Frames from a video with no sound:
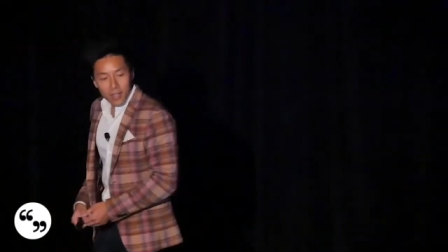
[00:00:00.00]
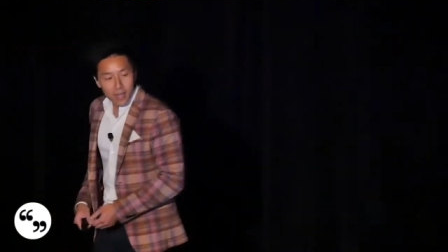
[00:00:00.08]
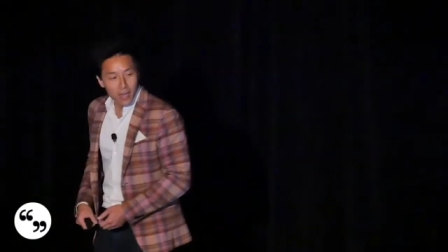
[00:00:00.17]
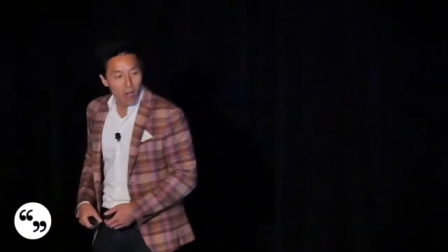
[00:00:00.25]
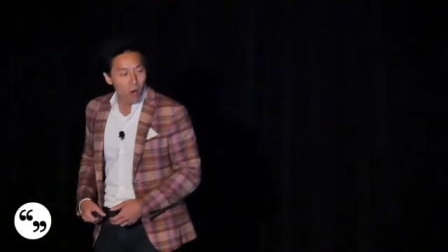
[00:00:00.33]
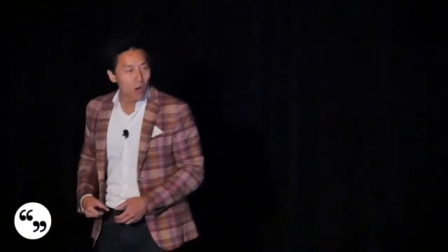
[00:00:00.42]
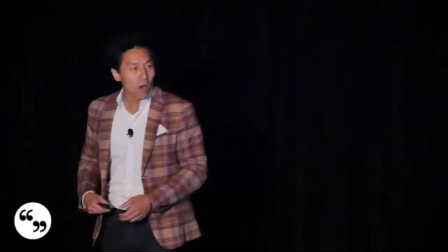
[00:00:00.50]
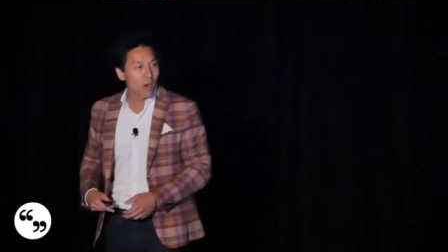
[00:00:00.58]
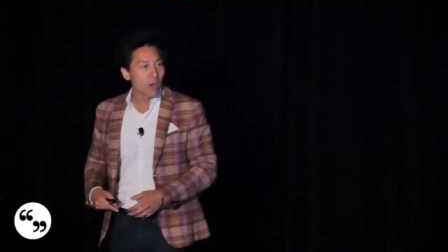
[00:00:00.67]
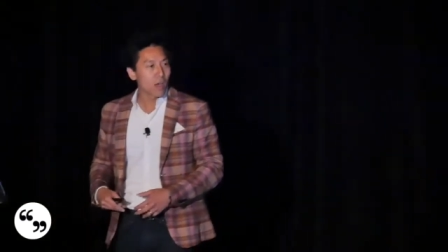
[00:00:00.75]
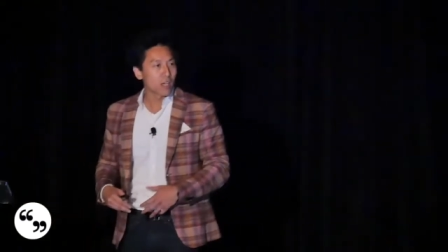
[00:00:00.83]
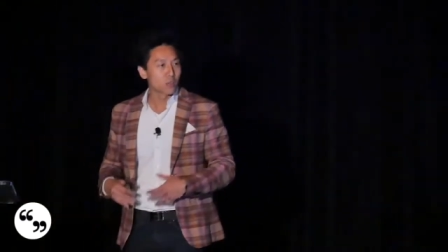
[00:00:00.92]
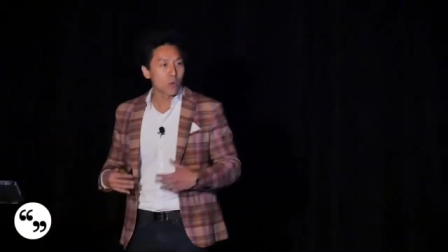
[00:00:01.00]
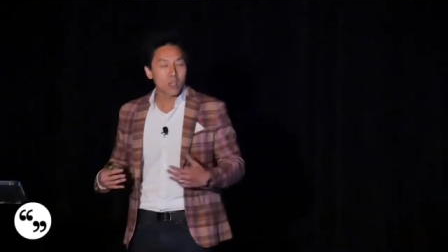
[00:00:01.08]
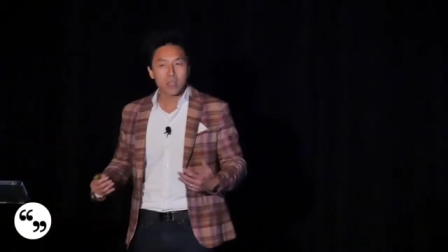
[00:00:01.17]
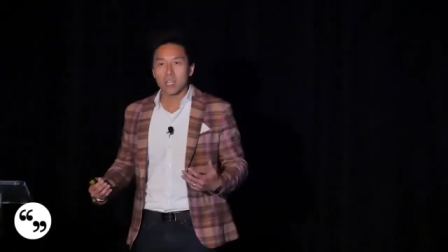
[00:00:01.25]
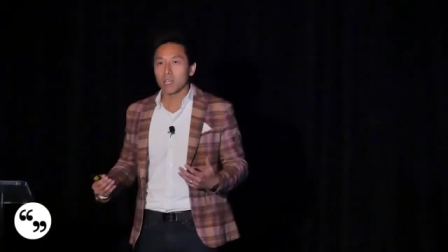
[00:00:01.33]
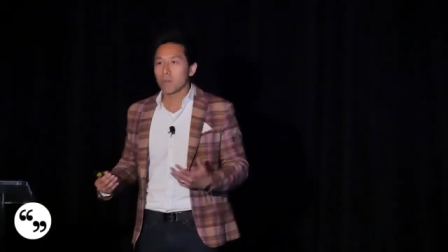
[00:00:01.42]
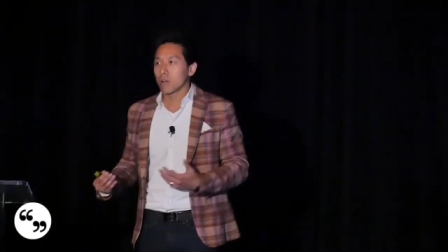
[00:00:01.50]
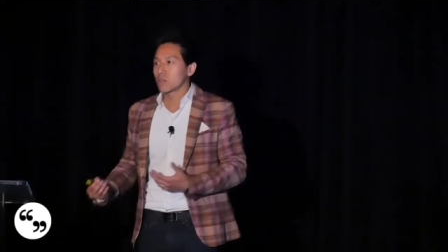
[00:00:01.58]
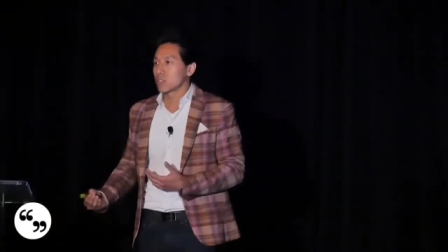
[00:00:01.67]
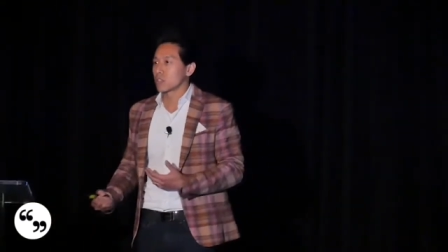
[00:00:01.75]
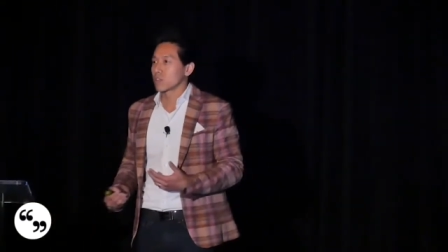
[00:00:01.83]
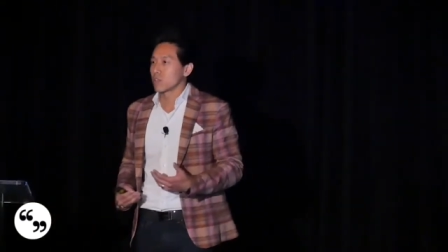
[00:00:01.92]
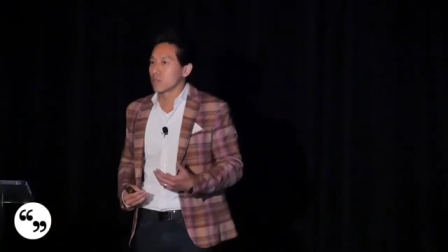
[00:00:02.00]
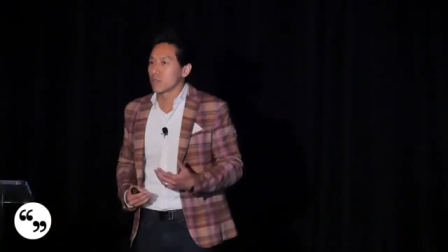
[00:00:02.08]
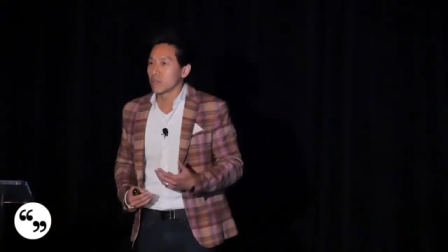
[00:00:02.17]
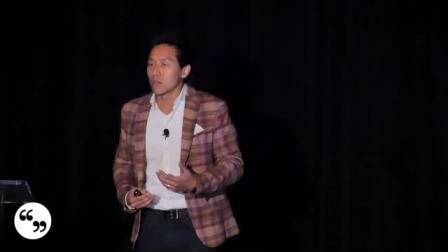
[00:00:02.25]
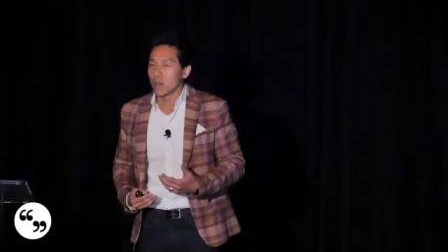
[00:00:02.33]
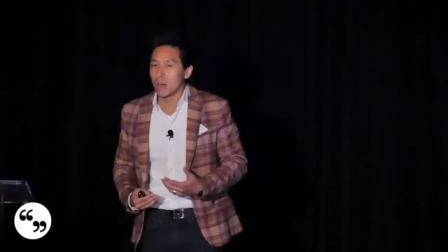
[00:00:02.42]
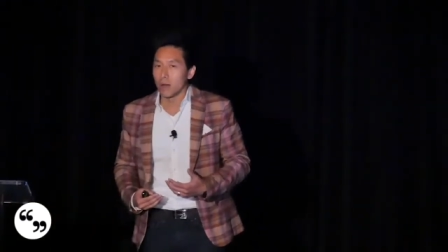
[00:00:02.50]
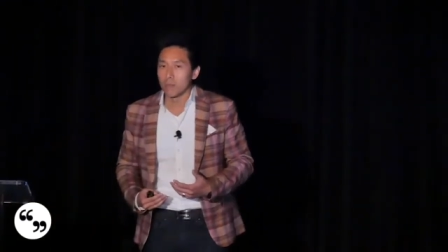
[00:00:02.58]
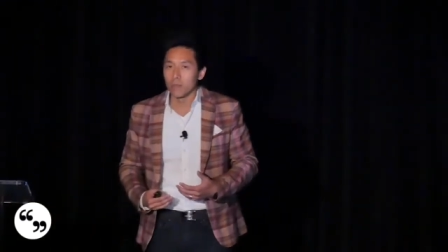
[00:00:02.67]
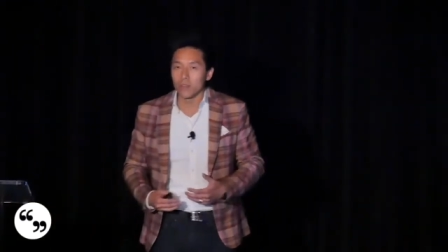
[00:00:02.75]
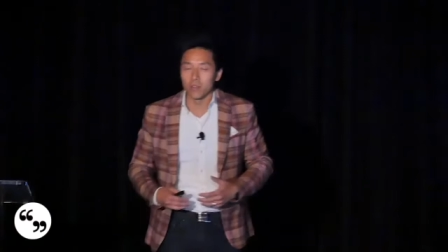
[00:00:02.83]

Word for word: Now, as we think about digital, um,